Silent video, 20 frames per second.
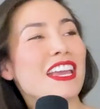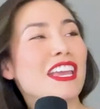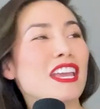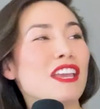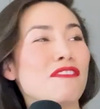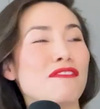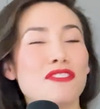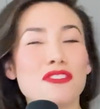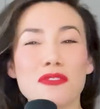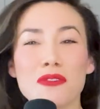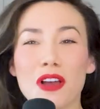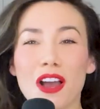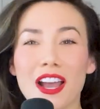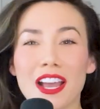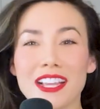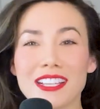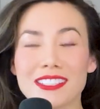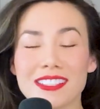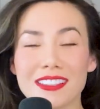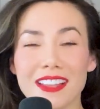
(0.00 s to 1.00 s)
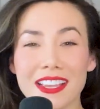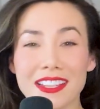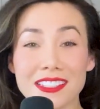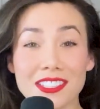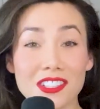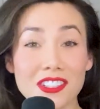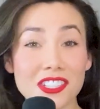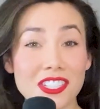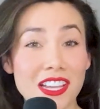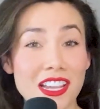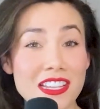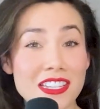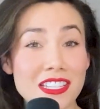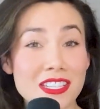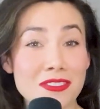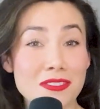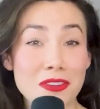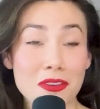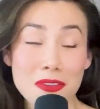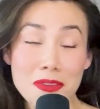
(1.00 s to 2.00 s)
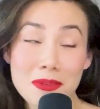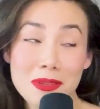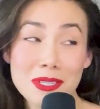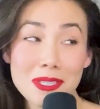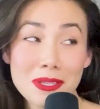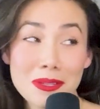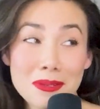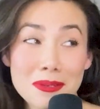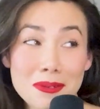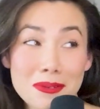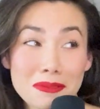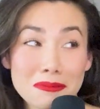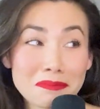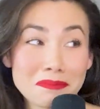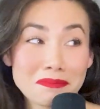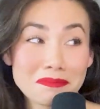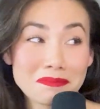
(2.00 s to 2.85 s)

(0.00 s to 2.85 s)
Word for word: If you guys like Dear Shandy, you know what you can do.